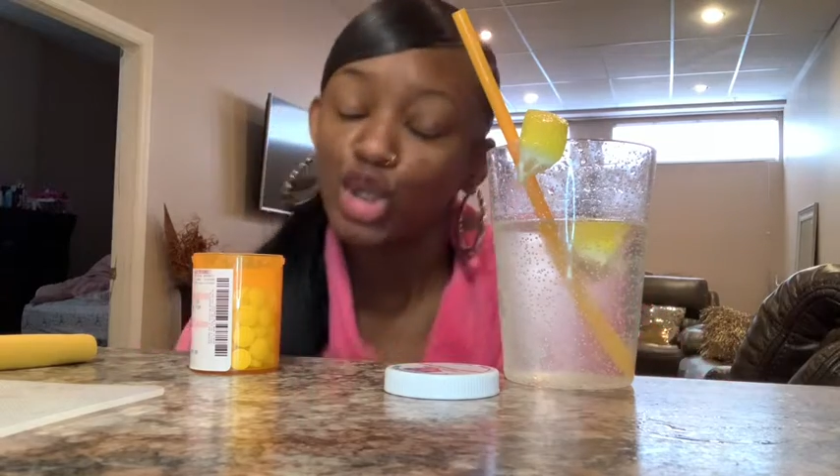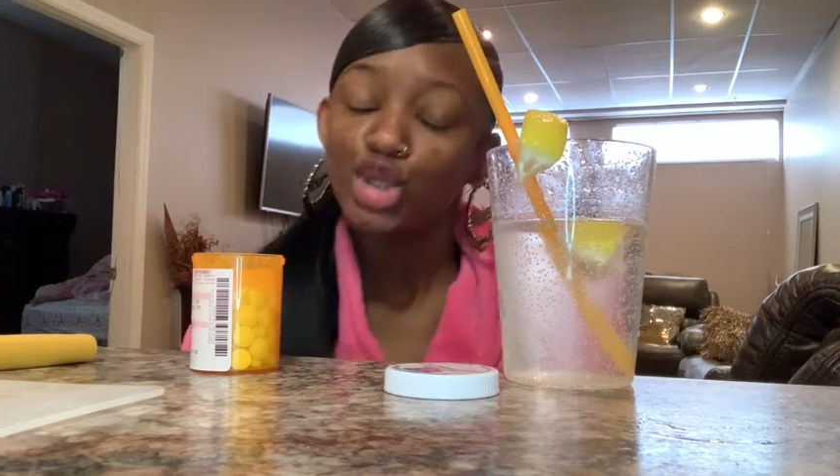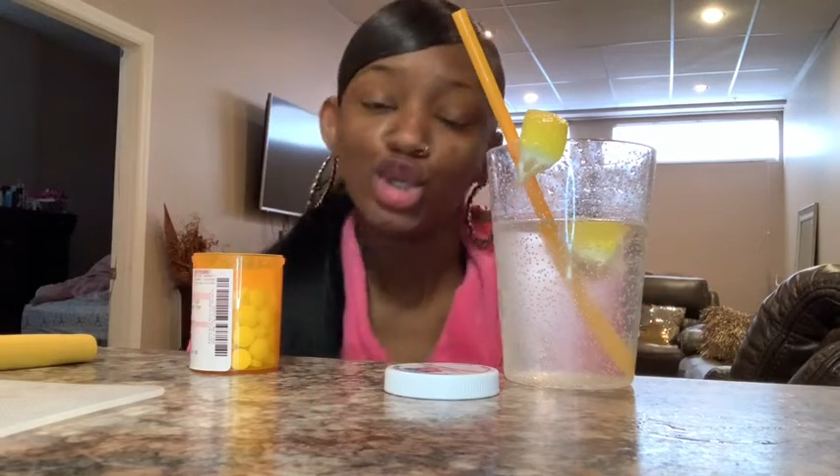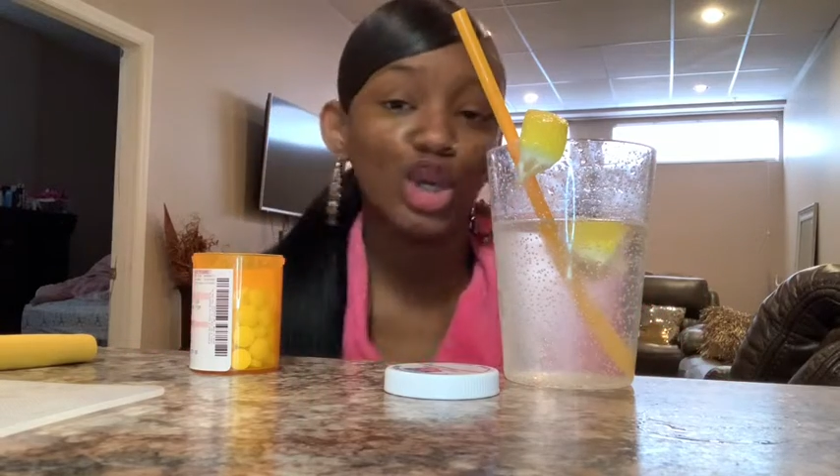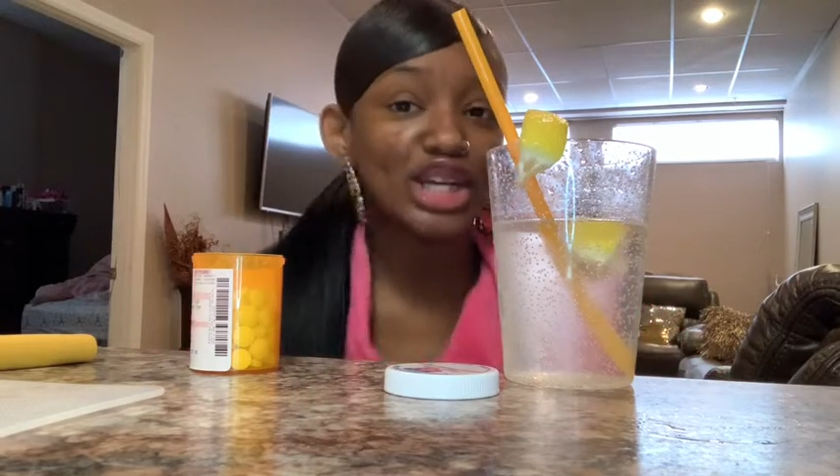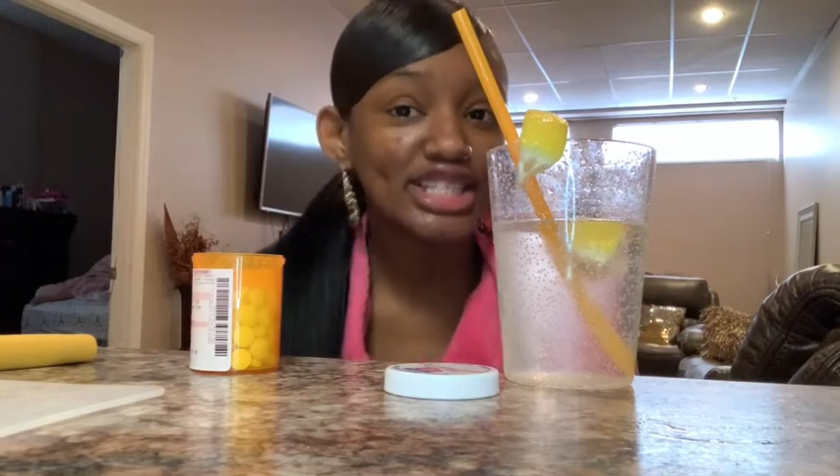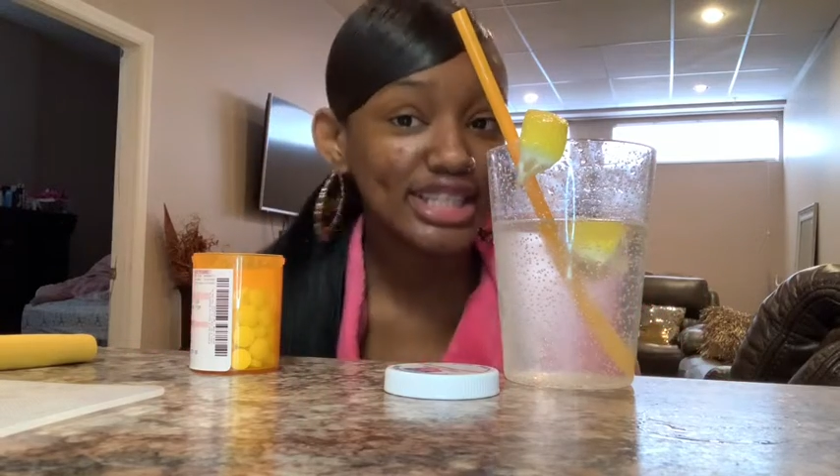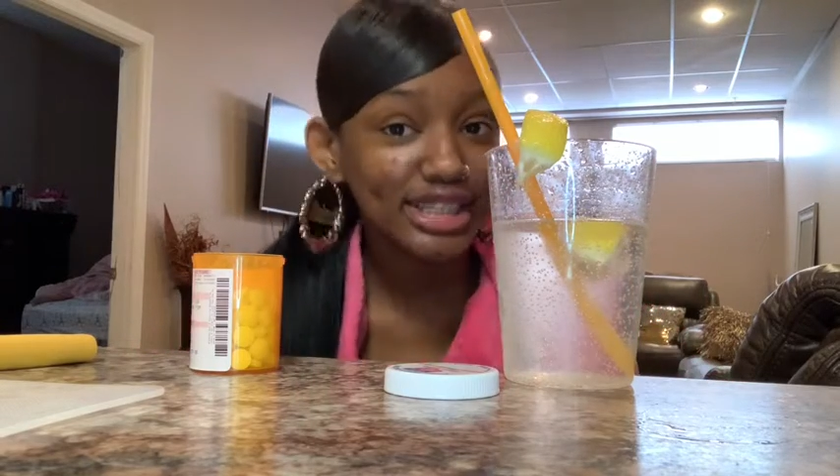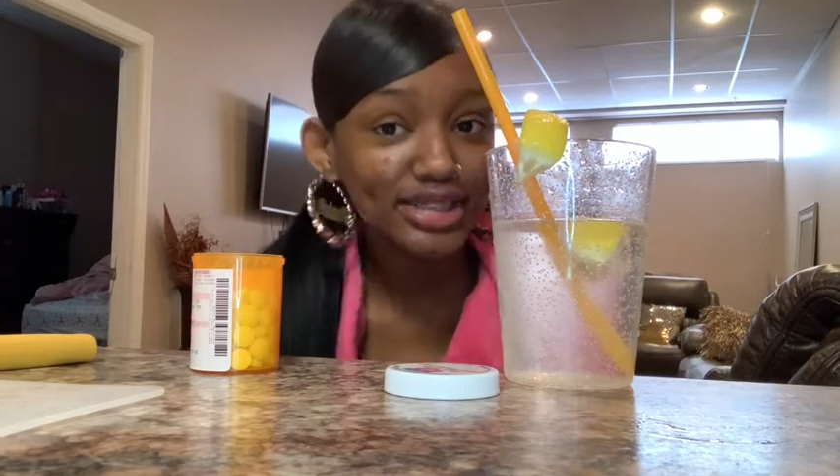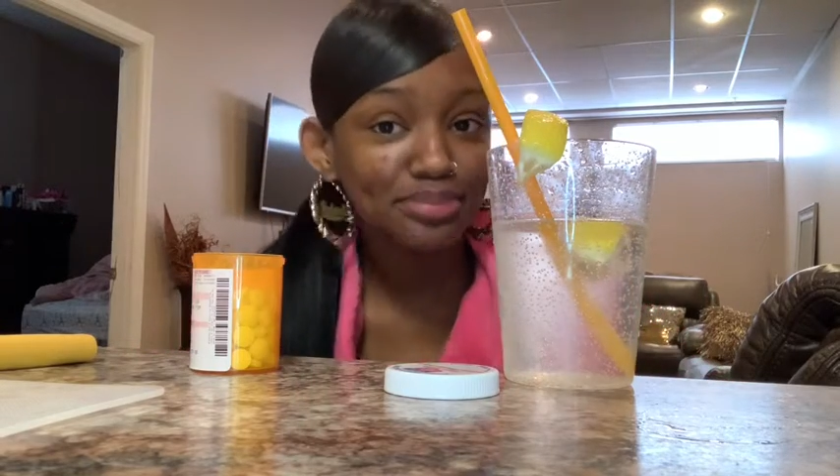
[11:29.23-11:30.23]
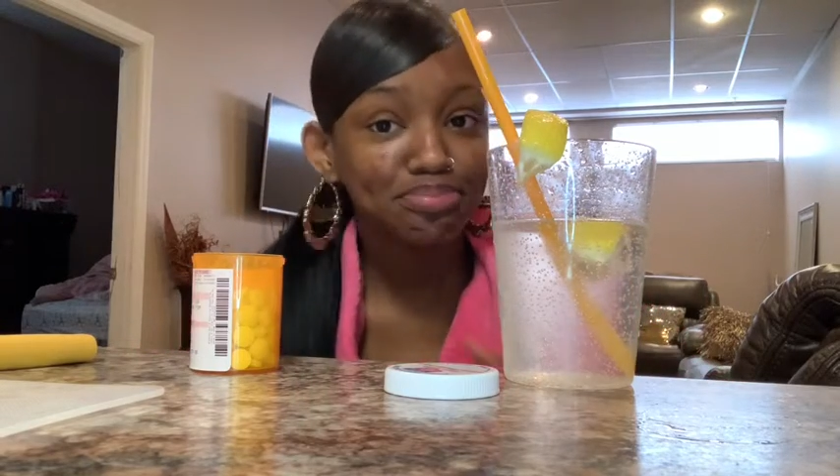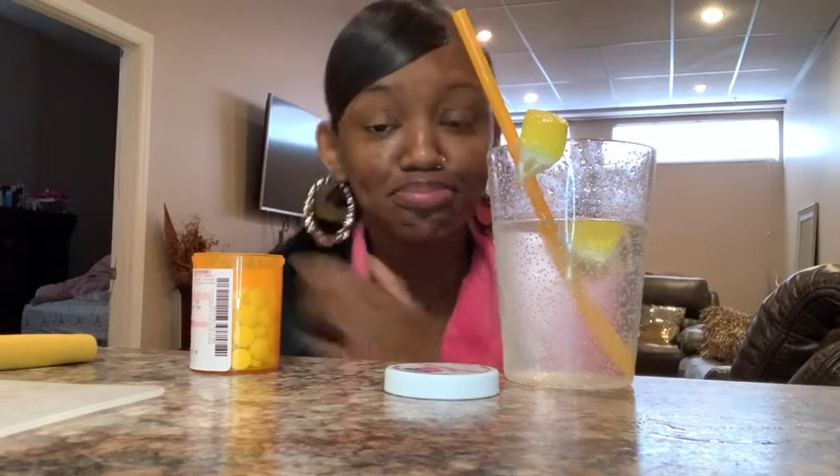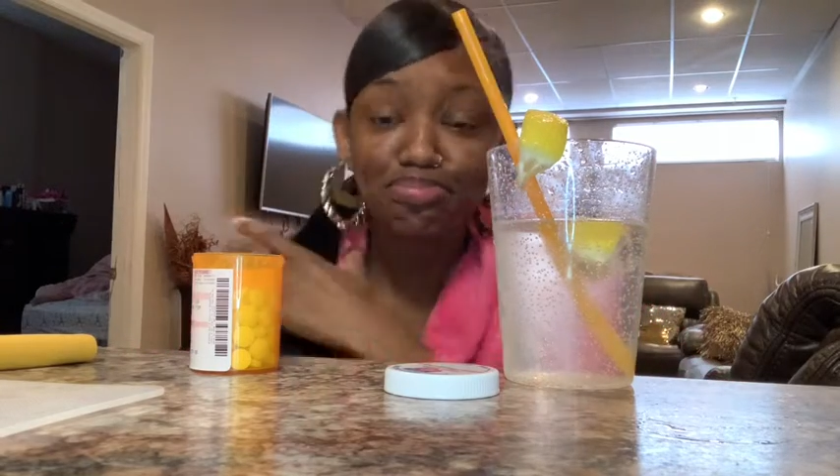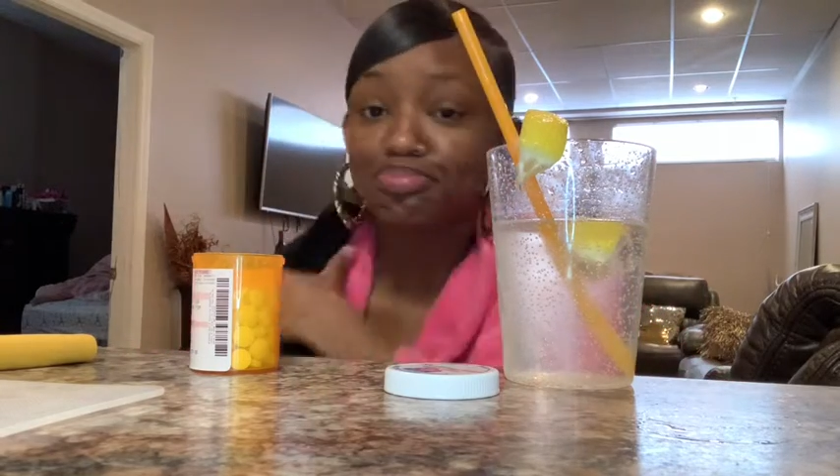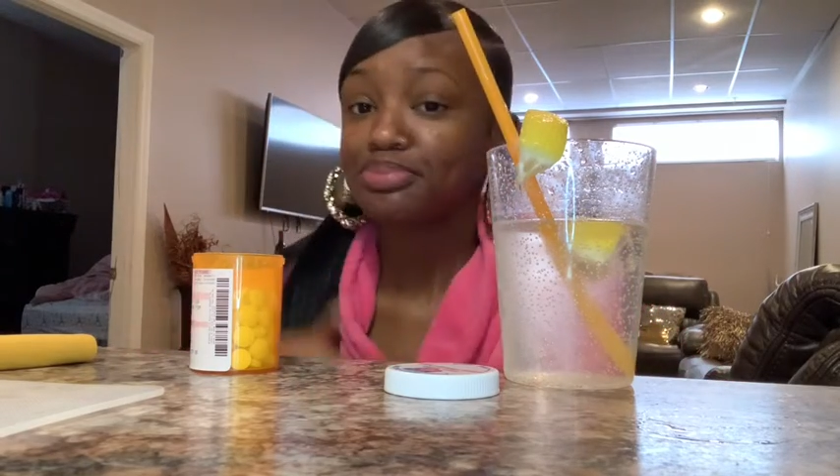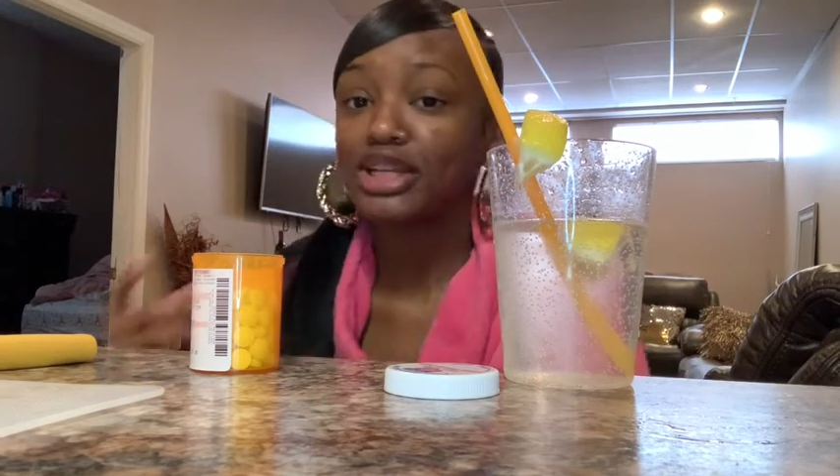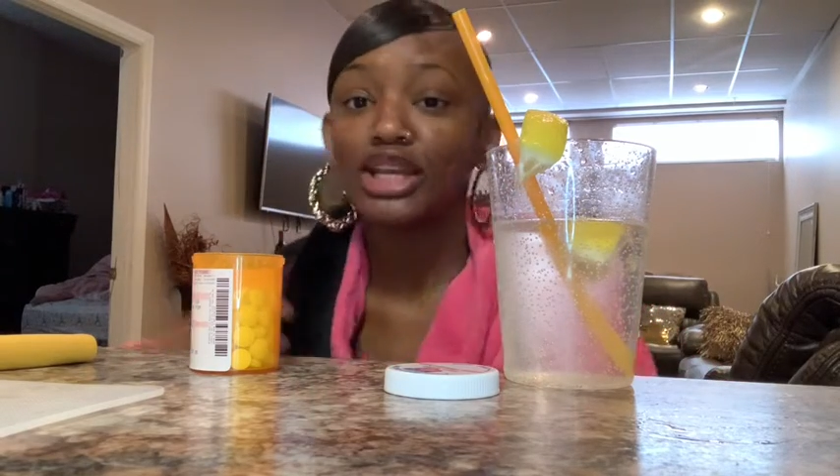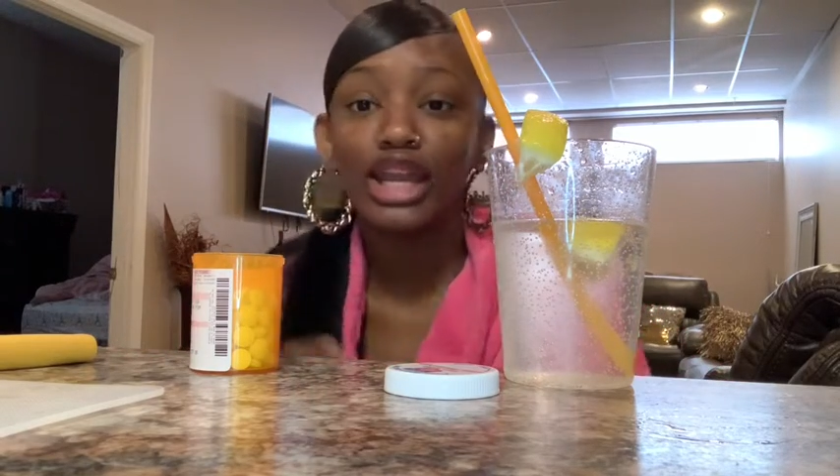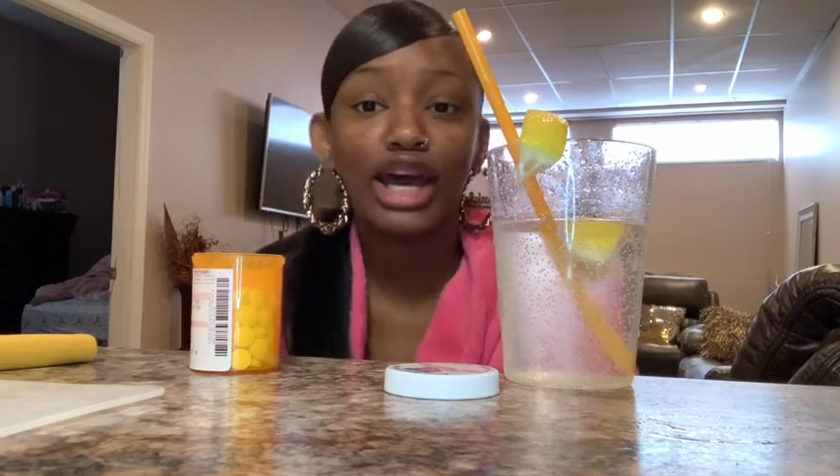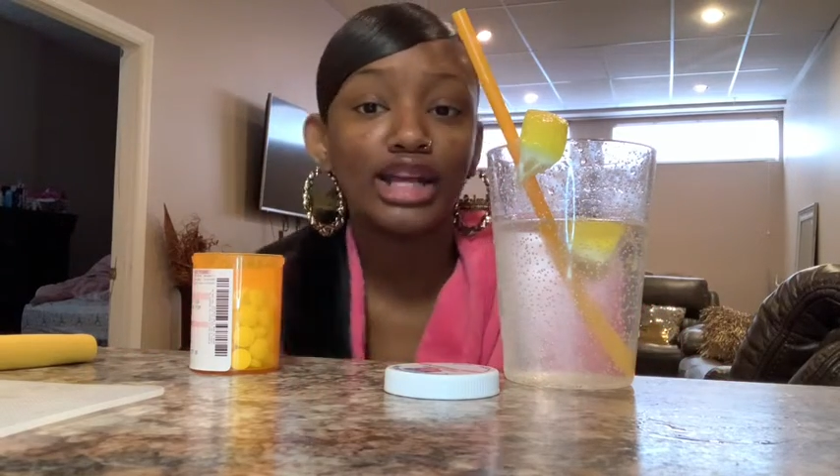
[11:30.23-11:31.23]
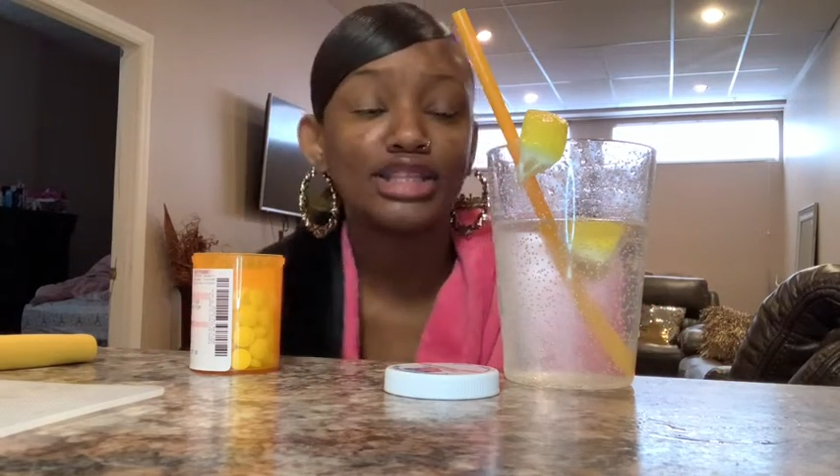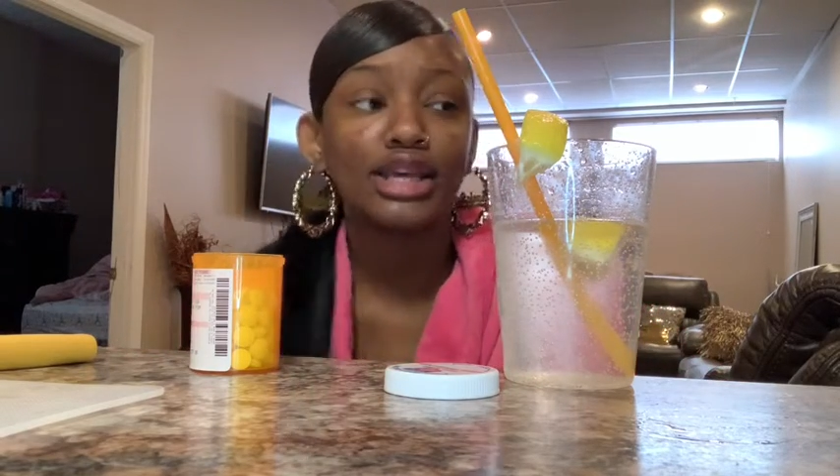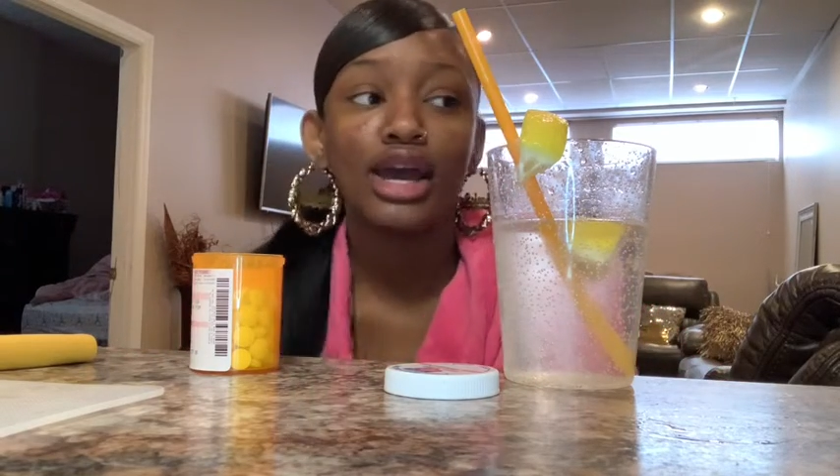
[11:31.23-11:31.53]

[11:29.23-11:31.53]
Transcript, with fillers: So y'all seen that,